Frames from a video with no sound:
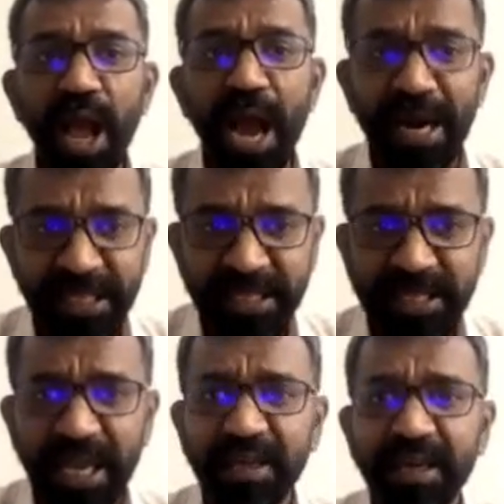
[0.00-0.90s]

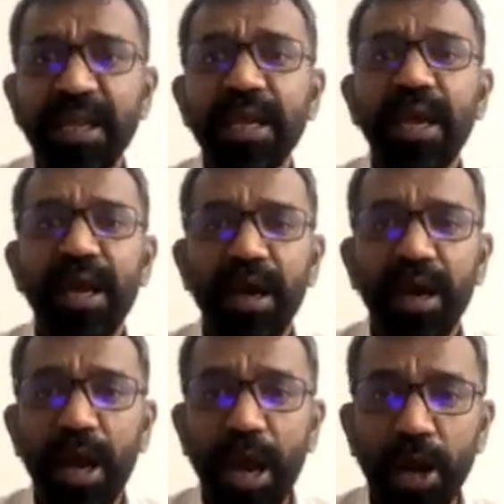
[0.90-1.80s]
understand
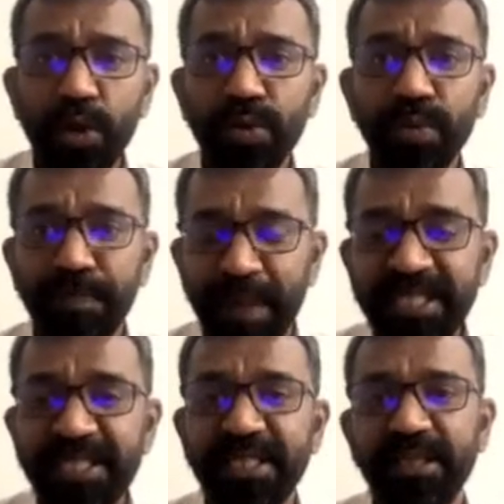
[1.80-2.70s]
how
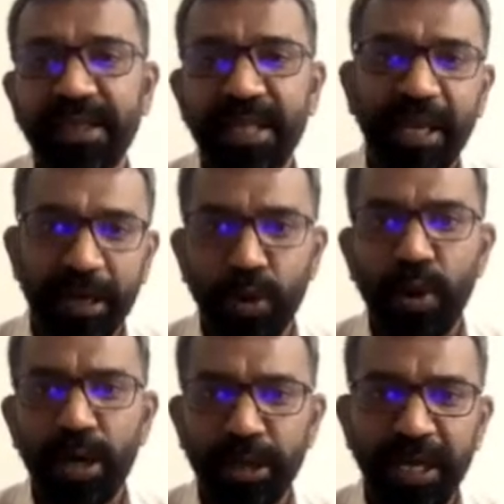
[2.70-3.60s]
best they can
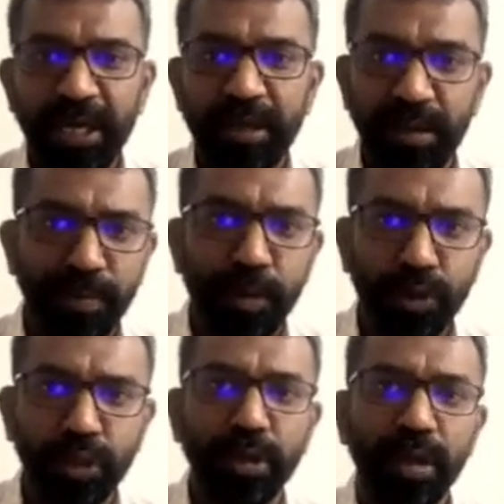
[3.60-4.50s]
coordinate
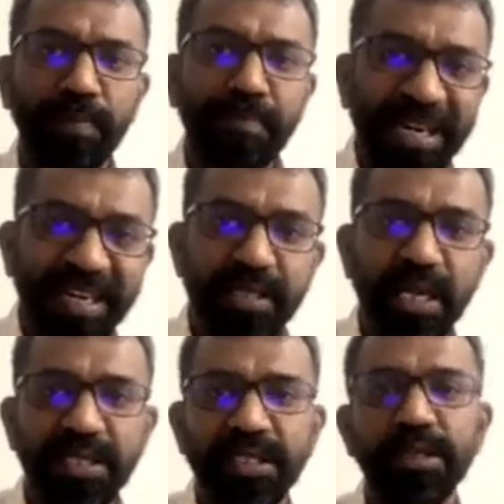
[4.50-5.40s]
both
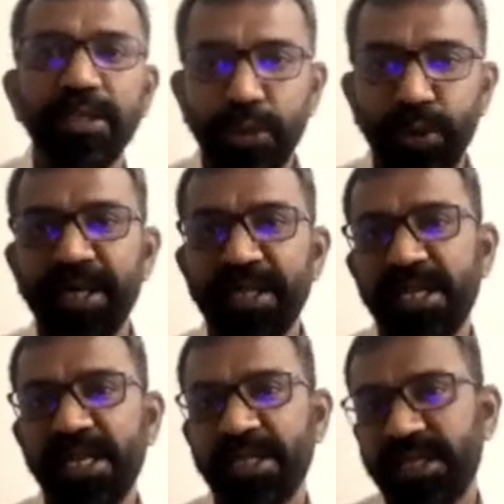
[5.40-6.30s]
pre-disaster, during
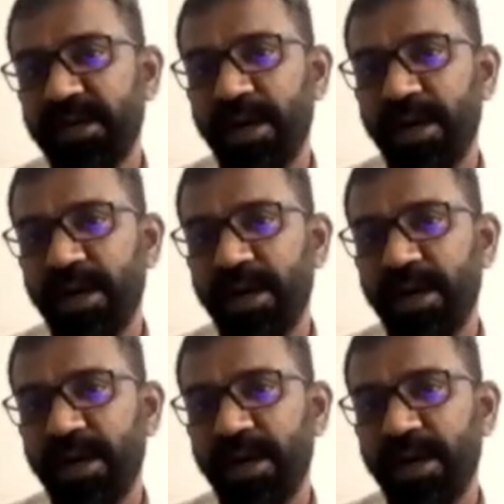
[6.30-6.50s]
disaster,